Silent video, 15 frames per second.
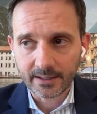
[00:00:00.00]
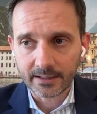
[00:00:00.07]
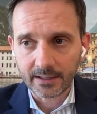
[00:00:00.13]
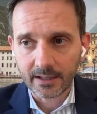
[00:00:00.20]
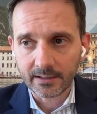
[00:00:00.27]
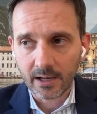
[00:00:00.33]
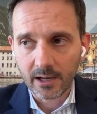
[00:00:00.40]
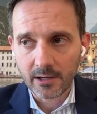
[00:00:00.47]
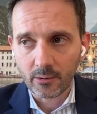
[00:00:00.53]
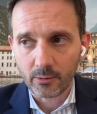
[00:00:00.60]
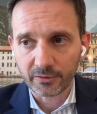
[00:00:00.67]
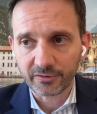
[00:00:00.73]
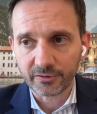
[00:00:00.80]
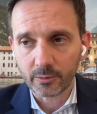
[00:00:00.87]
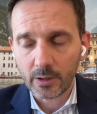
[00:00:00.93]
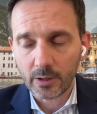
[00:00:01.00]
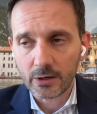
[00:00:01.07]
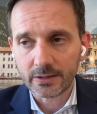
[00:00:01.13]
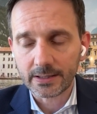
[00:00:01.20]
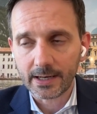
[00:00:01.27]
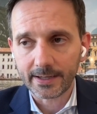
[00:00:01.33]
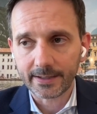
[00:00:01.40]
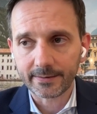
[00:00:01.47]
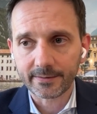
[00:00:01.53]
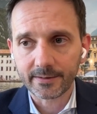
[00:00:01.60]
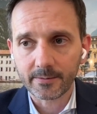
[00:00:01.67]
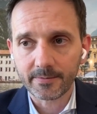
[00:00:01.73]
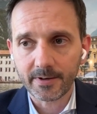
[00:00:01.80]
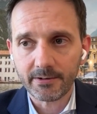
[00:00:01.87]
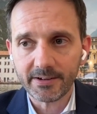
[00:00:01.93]
and also our
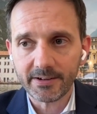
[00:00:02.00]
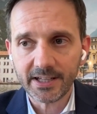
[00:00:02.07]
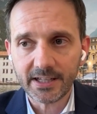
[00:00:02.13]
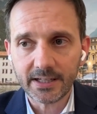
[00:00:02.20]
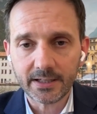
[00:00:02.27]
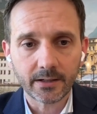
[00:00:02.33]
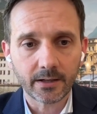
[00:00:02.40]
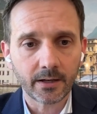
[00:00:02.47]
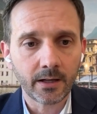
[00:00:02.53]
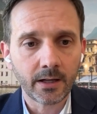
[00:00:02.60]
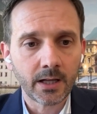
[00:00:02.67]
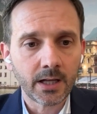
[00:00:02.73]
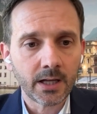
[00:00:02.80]
clients are very eager